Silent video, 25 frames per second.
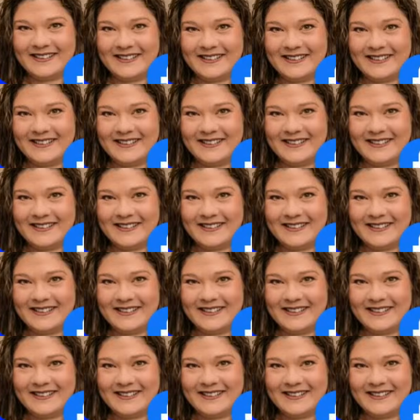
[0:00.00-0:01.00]

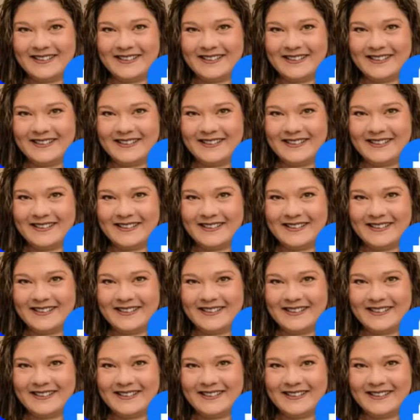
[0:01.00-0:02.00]

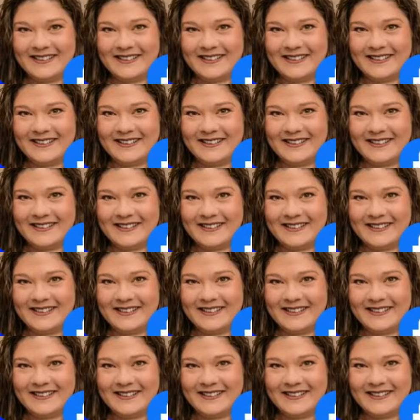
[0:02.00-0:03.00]

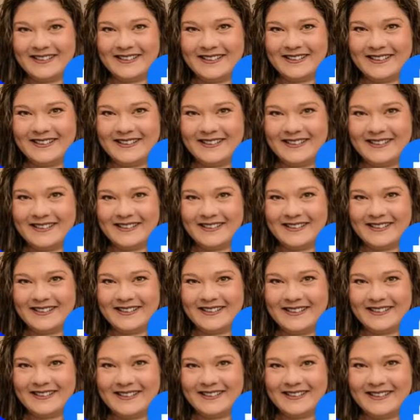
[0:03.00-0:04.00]

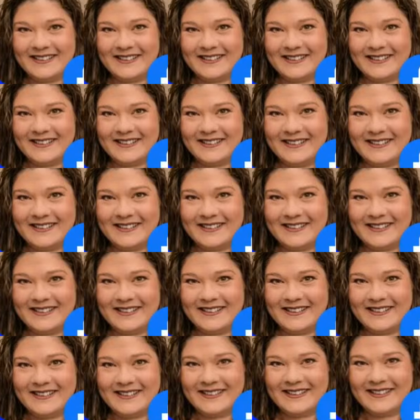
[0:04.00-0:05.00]

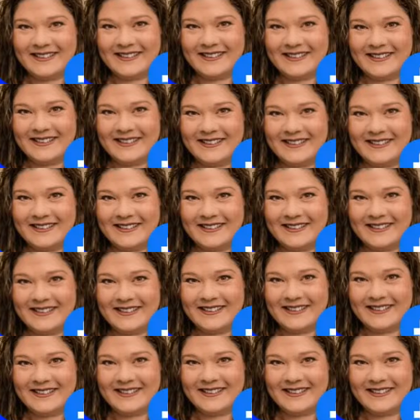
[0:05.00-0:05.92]
This person isn't speaking.